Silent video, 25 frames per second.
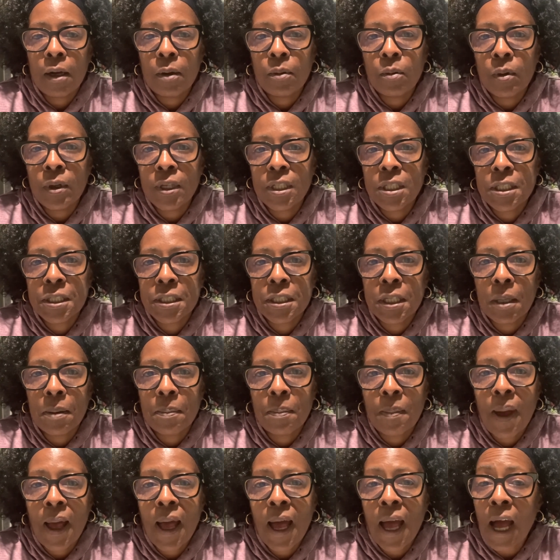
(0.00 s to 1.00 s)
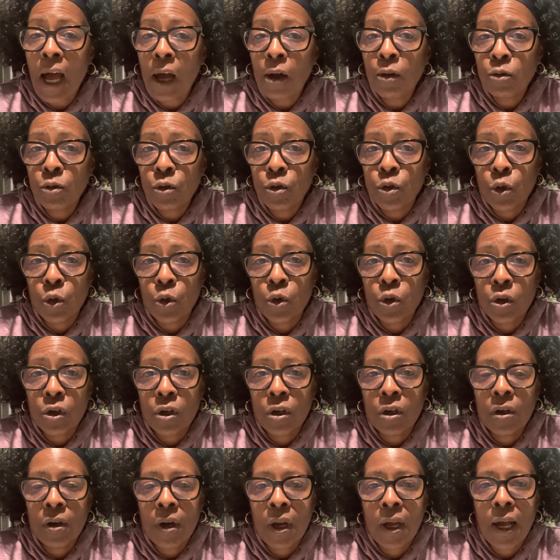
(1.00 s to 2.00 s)
with some
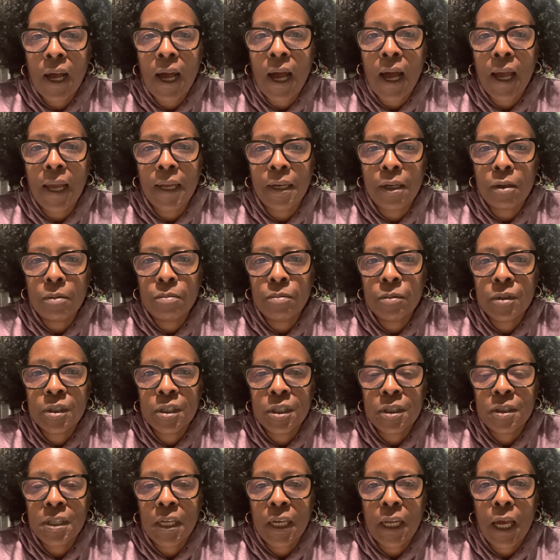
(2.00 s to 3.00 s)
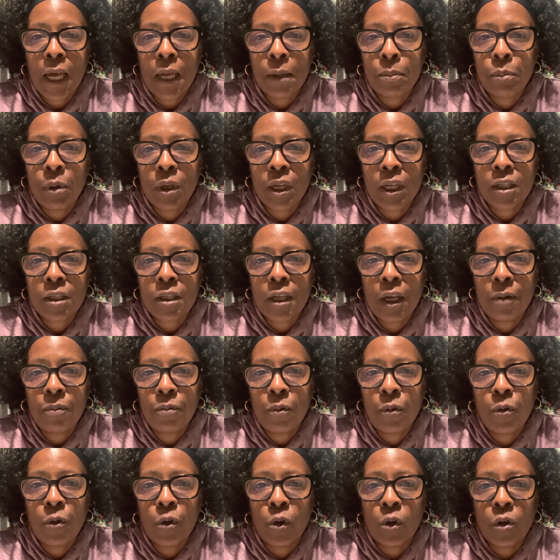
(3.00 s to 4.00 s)
outdoor items that I picked up
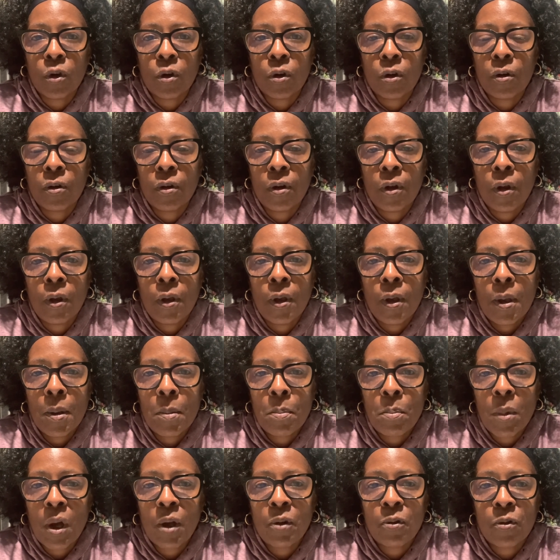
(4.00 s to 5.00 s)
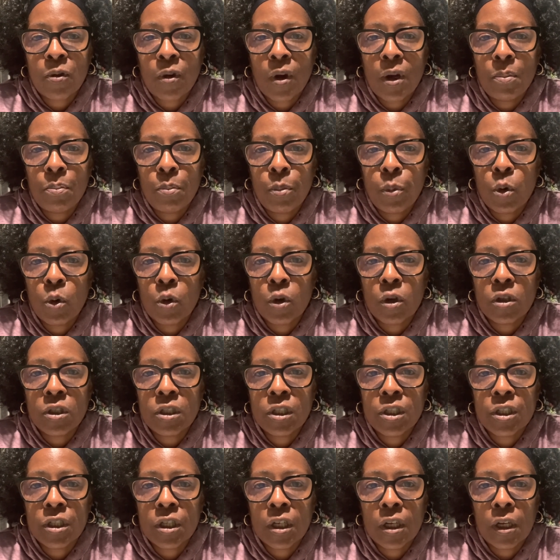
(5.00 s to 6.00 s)
for my front
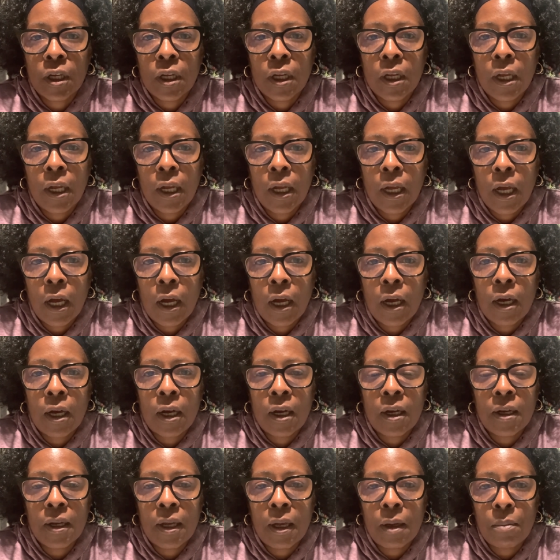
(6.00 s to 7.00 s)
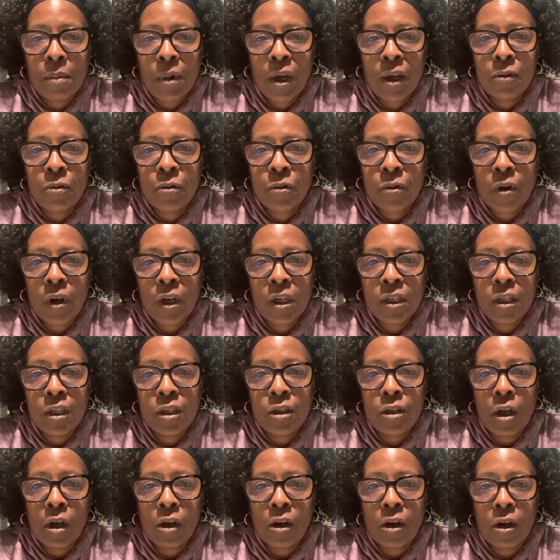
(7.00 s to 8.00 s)
porch and my front
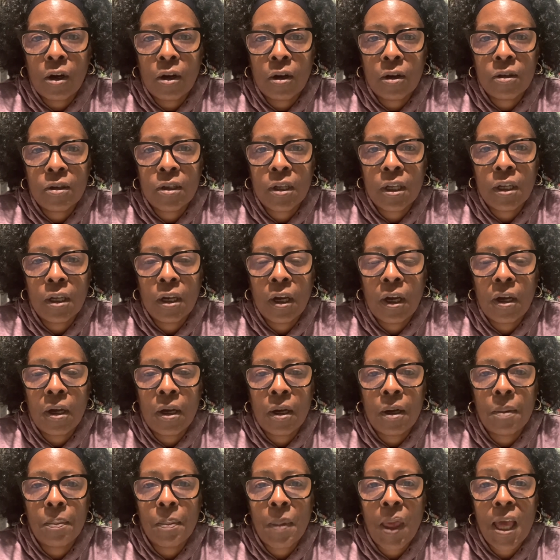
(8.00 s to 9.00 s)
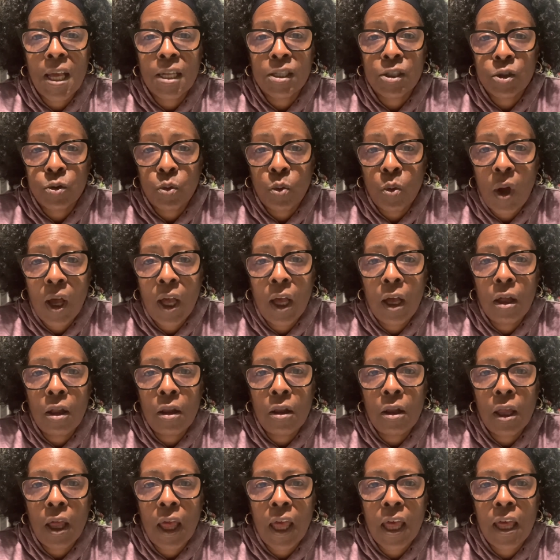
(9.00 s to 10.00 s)
yard, as
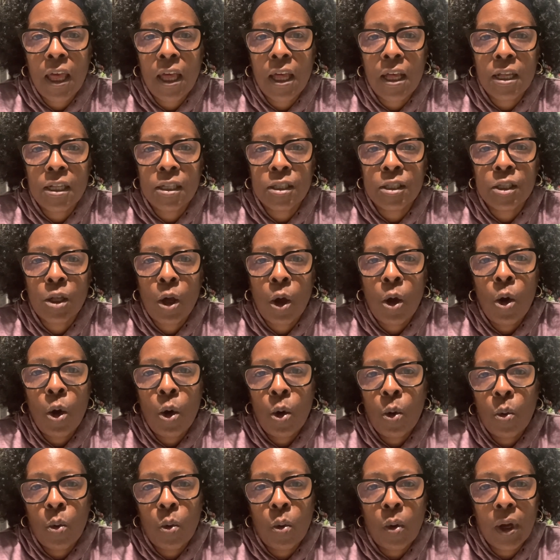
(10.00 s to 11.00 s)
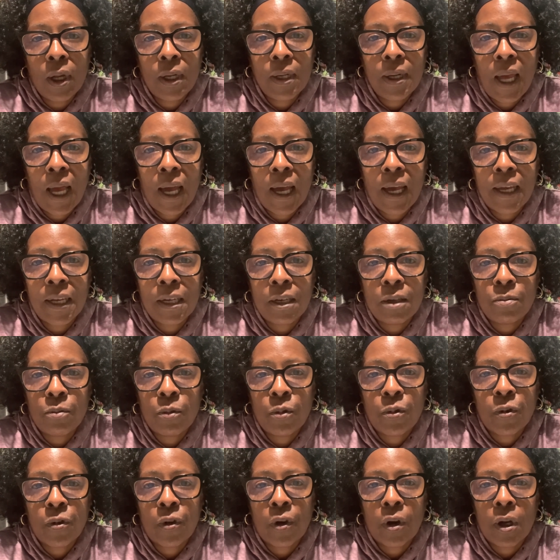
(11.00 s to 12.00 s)
well as one item
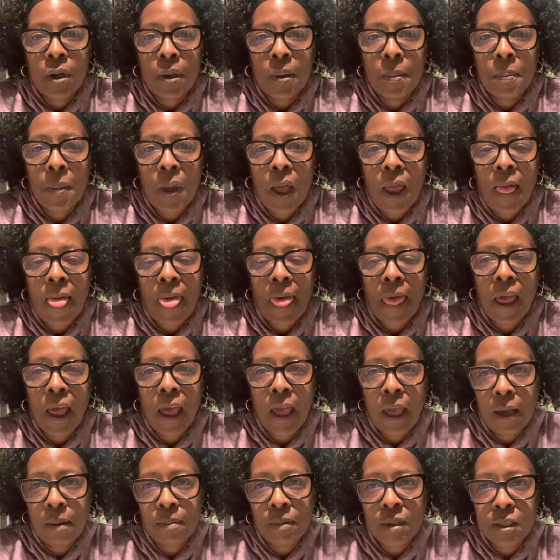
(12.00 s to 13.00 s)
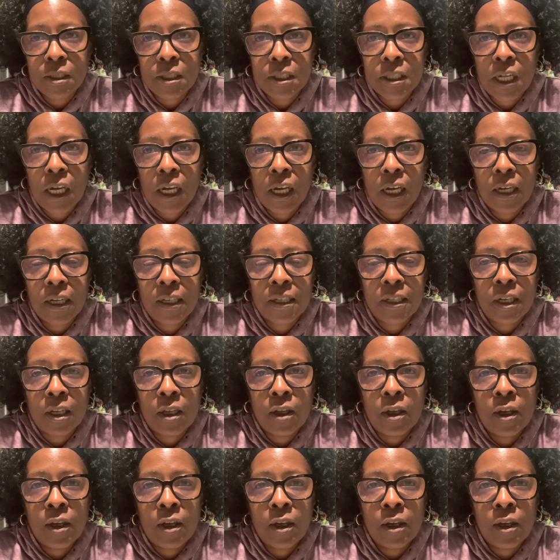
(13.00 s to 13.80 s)
from Amazon.